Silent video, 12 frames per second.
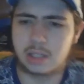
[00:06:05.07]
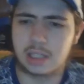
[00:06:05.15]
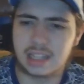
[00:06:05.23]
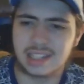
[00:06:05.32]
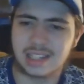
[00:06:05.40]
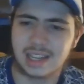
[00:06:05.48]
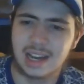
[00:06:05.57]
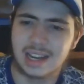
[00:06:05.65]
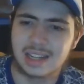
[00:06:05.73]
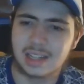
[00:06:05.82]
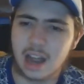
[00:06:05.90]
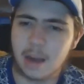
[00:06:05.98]
says
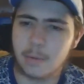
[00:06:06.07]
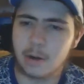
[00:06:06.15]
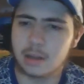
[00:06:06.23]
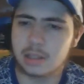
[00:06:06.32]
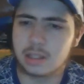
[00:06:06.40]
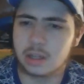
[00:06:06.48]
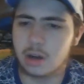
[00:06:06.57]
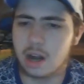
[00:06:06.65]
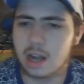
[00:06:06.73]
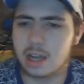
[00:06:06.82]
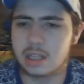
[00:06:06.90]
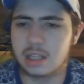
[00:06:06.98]
Gabriel
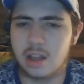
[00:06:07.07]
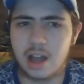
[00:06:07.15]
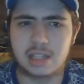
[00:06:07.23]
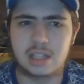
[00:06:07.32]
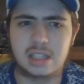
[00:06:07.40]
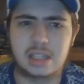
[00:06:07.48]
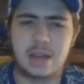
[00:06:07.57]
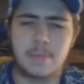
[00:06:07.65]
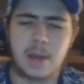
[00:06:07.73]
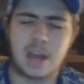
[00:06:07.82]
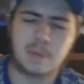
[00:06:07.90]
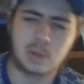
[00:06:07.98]
Sidraka. Likes to see
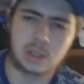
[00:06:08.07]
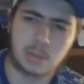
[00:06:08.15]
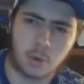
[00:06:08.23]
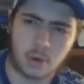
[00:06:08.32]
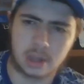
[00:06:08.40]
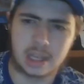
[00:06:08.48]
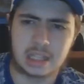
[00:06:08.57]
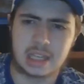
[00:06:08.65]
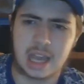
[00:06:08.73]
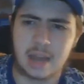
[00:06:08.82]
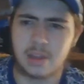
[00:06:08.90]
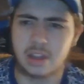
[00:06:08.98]
people support their
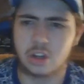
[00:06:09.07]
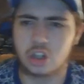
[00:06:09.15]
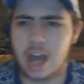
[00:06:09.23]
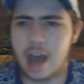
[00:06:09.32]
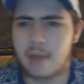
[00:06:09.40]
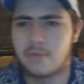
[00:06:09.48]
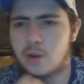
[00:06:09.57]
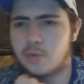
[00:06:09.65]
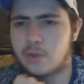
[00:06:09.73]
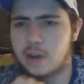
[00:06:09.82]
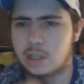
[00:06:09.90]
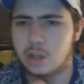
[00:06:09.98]
team in the chat. Feel
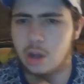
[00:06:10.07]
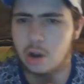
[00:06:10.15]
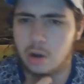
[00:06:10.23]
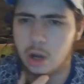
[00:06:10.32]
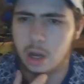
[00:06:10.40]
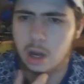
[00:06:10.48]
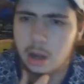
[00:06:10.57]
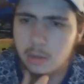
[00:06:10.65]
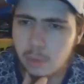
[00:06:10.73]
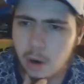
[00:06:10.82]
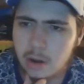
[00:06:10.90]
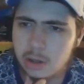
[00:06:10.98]
free to.
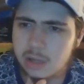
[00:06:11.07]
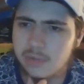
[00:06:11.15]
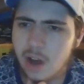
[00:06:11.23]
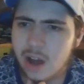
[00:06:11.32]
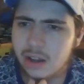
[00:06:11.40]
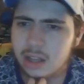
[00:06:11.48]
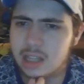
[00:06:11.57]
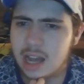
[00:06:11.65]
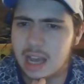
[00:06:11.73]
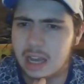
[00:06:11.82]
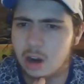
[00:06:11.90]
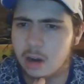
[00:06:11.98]
Broncos have finally
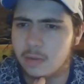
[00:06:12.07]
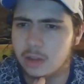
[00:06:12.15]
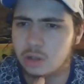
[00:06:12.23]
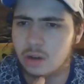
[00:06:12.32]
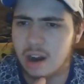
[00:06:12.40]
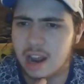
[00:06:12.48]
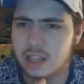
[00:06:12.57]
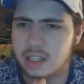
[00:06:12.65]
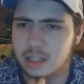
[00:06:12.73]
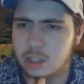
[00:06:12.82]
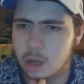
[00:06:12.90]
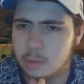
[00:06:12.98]
taken over the Dragons
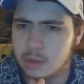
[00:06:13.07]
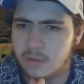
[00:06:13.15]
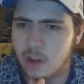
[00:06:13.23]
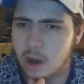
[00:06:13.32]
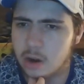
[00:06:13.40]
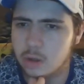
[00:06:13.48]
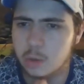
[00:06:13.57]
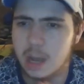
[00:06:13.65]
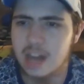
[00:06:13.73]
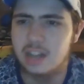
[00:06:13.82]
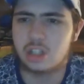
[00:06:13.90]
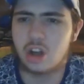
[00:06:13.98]
in terms of votes,
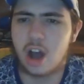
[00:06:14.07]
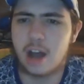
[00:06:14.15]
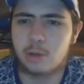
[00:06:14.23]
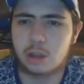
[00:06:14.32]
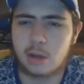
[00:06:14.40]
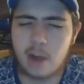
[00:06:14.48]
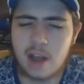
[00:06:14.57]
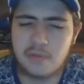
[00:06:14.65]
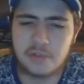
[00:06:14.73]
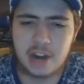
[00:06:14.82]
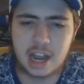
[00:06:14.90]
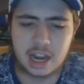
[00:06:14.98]
and he's tied with the ref
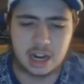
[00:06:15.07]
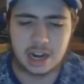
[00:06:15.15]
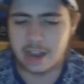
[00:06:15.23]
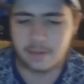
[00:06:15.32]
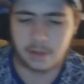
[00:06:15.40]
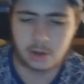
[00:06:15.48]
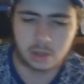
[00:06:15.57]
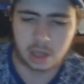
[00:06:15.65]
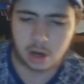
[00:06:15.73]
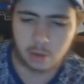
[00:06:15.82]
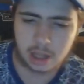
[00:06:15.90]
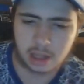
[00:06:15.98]
neck and neck for who's
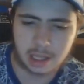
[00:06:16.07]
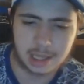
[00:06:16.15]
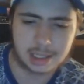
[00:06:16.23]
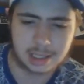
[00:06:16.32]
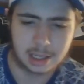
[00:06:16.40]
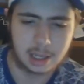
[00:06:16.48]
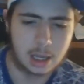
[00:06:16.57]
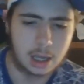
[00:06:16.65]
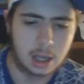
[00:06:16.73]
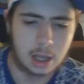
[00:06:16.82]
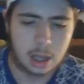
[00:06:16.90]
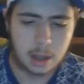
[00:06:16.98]
going to win this.
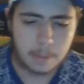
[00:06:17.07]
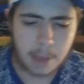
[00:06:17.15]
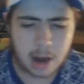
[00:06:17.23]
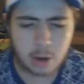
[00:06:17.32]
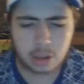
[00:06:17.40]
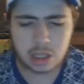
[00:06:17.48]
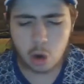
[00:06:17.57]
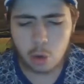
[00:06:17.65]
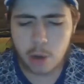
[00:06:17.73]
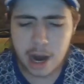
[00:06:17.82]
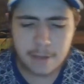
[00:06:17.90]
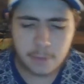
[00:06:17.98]
Penalty
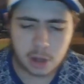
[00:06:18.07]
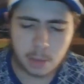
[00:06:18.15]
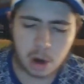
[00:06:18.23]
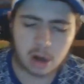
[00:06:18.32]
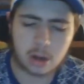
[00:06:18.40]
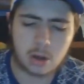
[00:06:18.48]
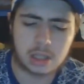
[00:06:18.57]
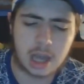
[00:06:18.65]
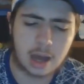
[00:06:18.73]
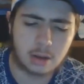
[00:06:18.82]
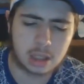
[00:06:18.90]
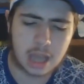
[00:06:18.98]
already for the Broncos,
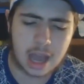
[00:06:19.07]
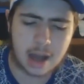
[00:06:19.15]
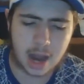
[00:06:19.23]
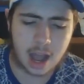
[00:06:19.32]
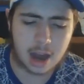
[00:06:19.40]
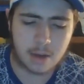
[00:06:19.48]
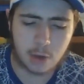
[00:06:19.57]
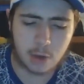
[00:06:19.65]
held down. Adam